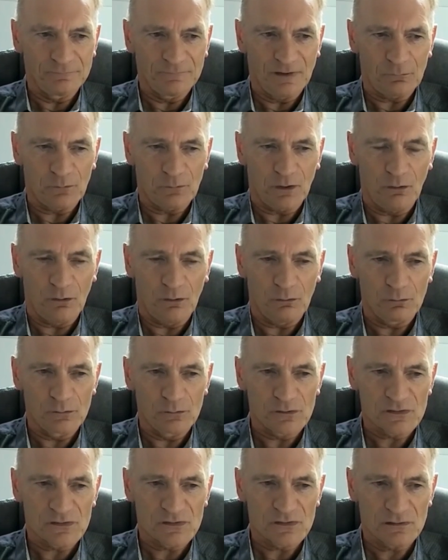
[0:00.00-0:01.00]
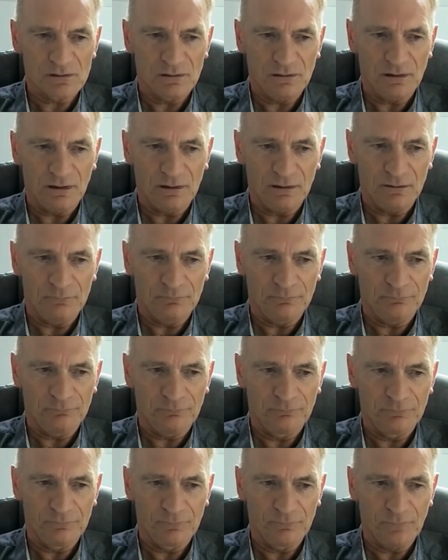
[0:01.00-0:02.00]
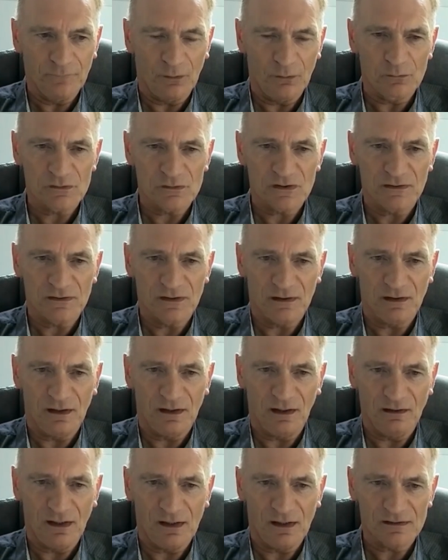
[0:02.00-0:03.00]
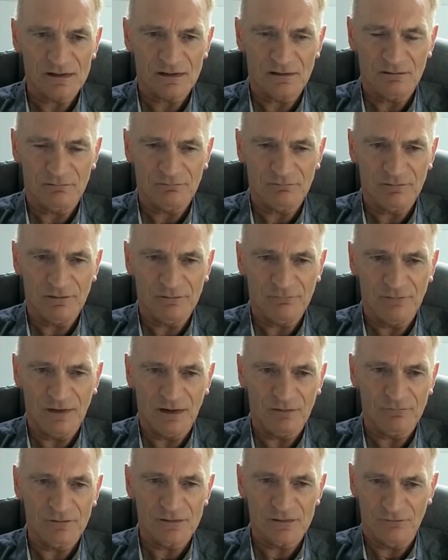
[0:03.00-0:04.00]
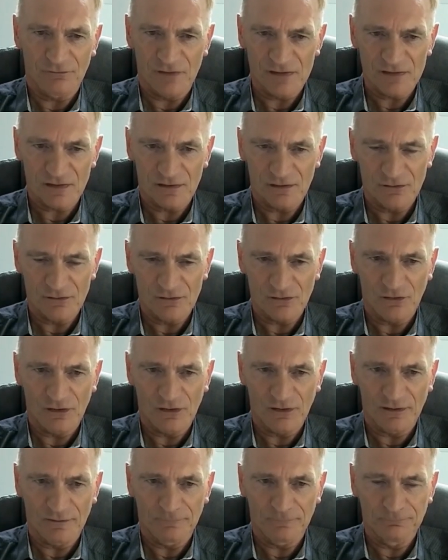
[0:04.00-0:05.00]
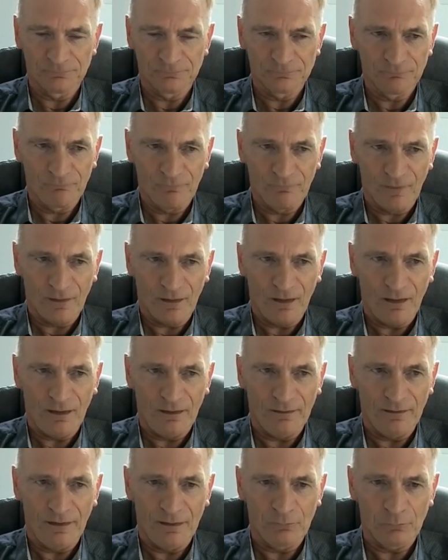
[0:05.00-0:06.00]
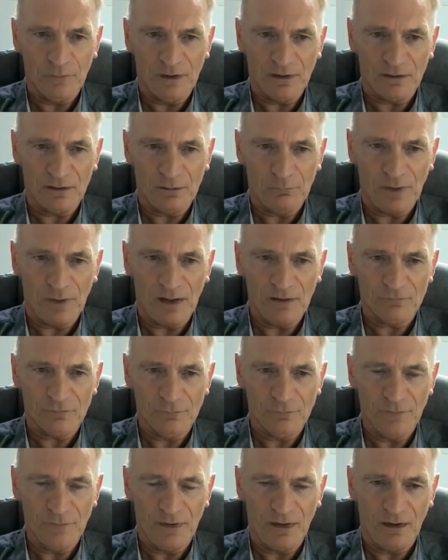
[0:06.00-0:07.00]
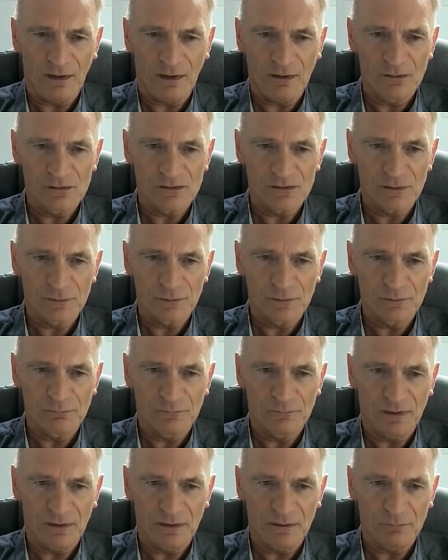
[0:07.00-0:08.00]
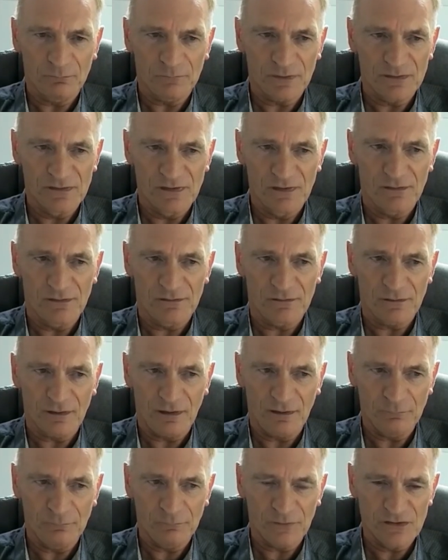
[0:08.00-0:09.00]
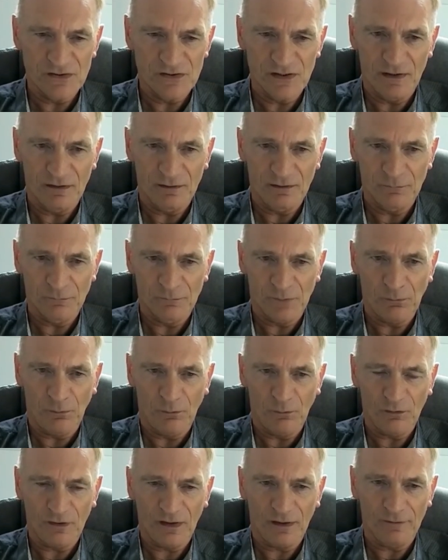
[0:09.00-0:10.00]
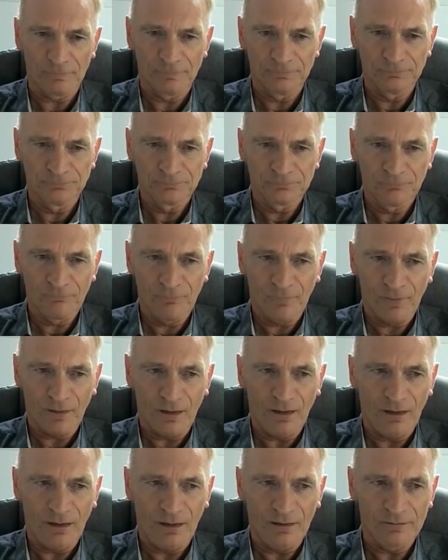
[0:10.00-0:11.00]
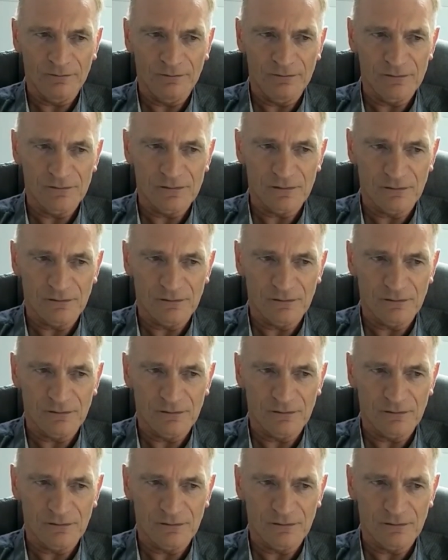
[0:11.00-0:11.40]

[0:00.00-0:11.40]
I always had a last nervous visit to the toilet, and then when I come back from that, I used to put my teeth and my chain in my pocket. Okay. And